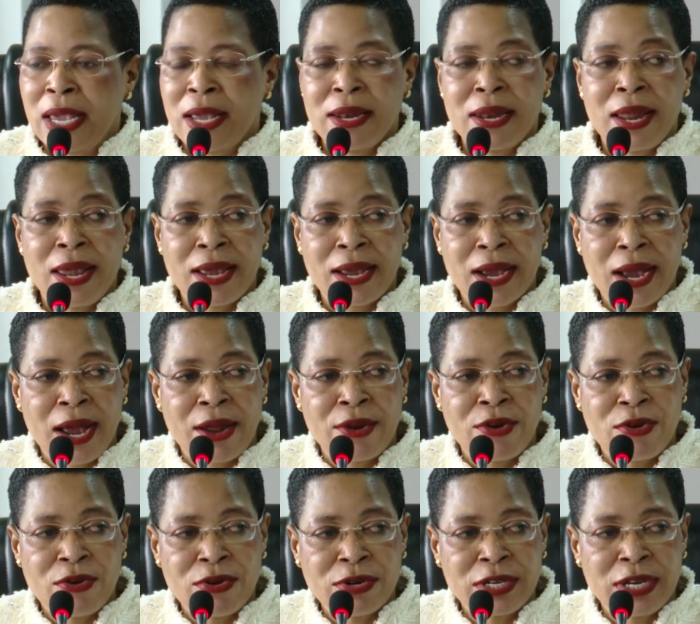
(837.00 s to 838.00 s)
they
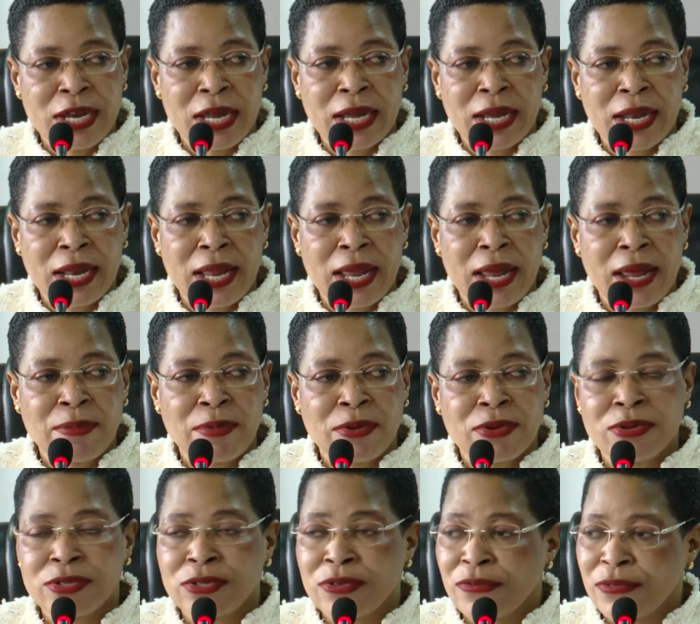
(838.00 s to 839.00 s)
cannot declare
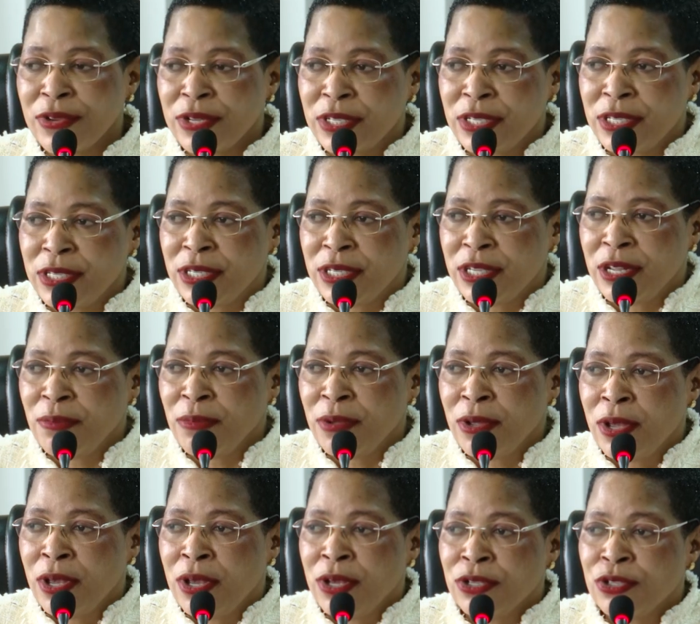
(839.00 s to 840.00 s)
because of the system.
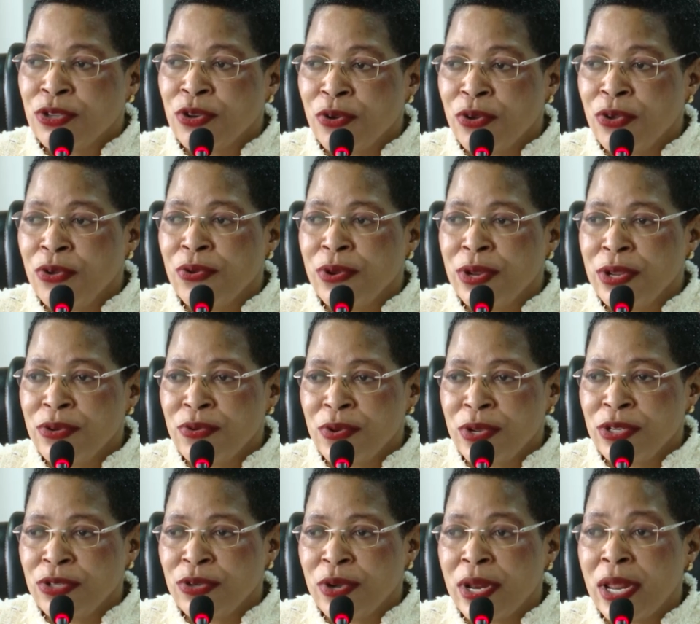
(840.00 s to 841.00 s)
So you need to
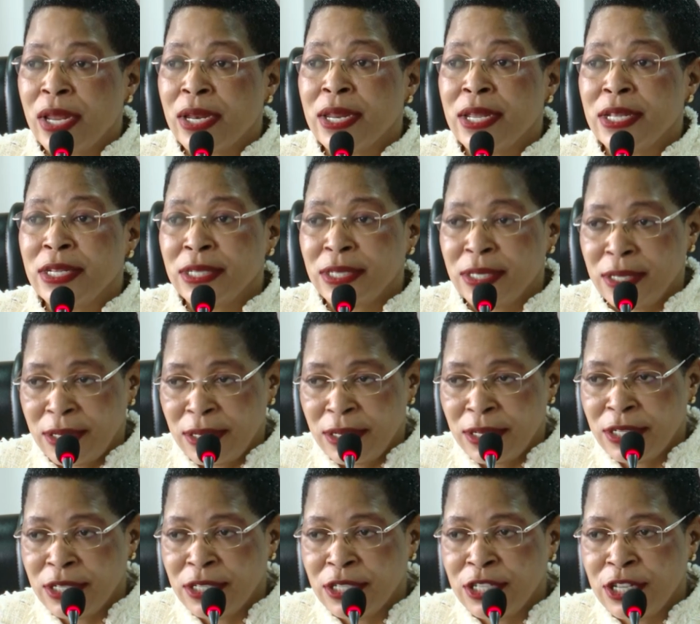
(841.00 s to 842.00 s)
ensure that the
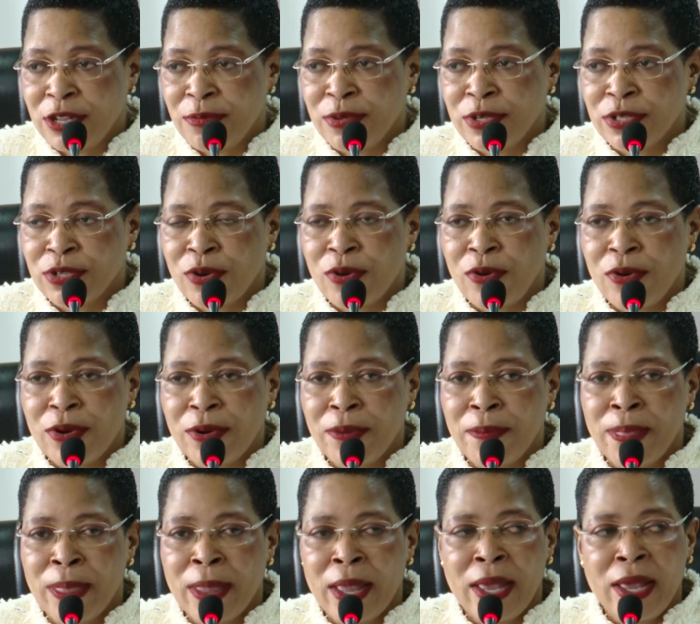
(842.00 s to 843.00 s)
system is on.
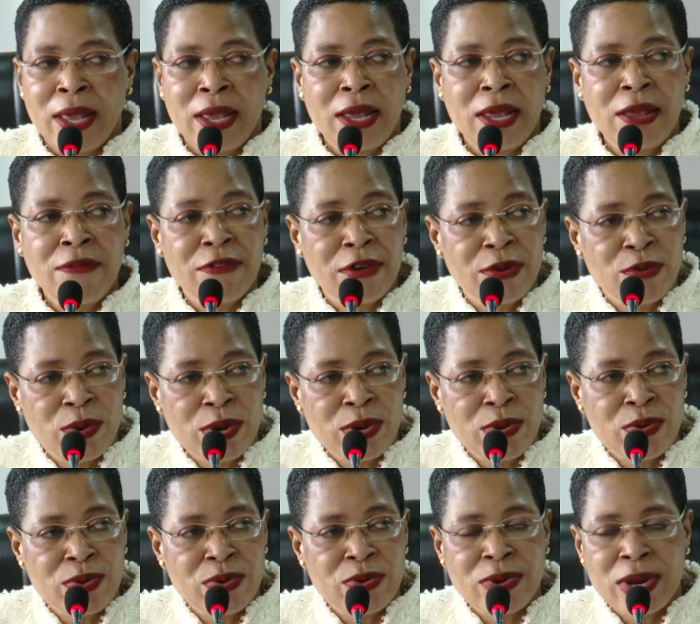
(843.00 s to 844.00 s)
Even when
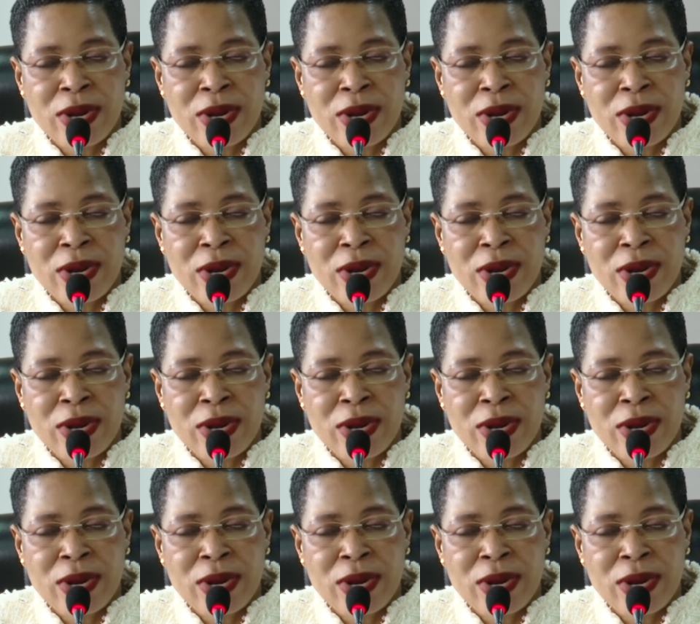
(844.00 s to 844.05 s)
you do